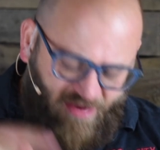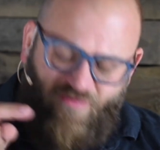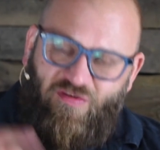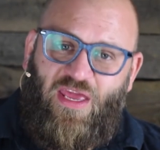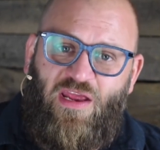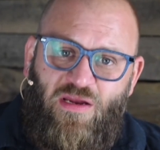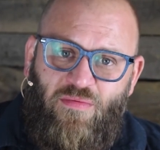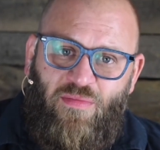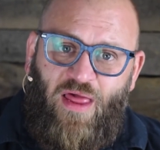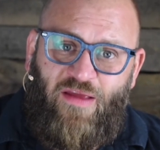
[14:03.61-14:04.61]
of
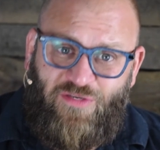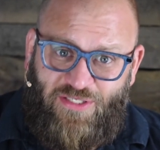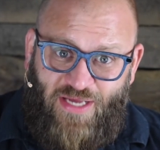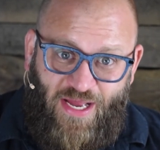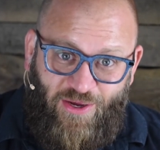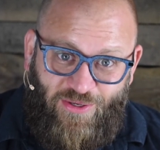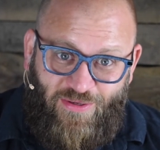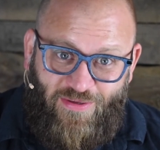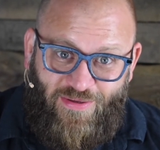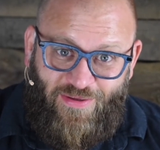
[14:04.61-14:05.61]
kingdom lifestyle,
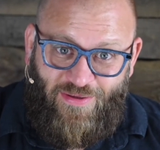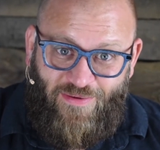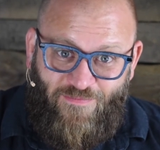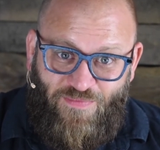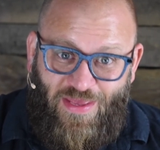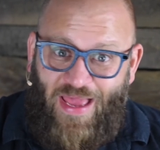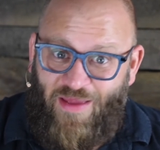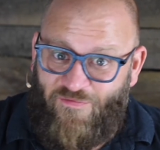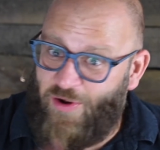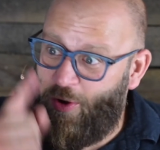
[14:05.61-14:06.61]
okay,
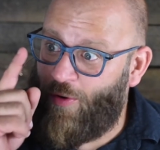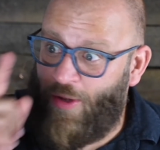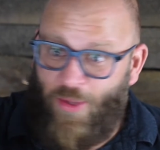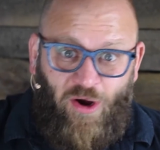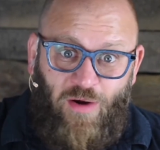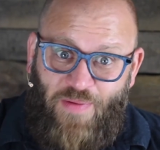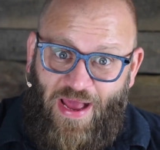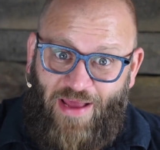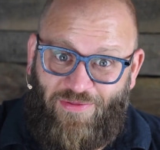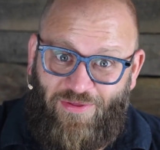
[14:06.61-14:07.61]
if you're going on the hard
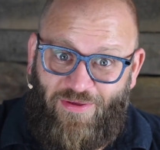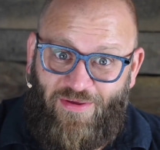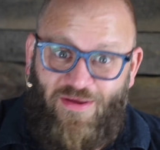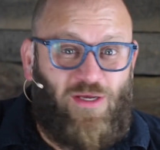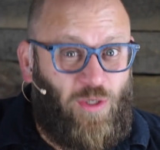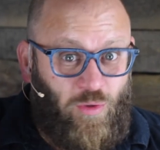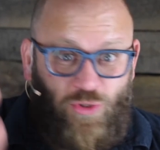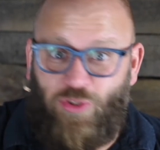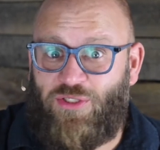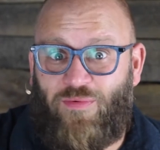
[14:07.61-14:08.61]
path, going
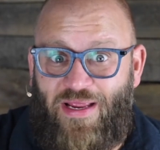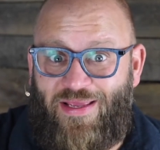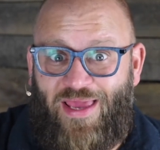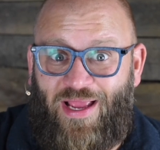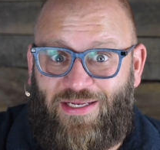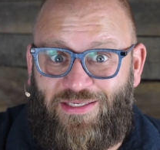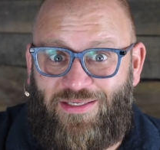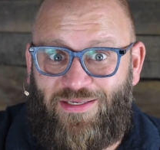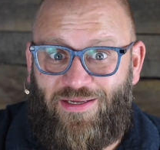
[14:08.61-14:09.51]
towards the right gate,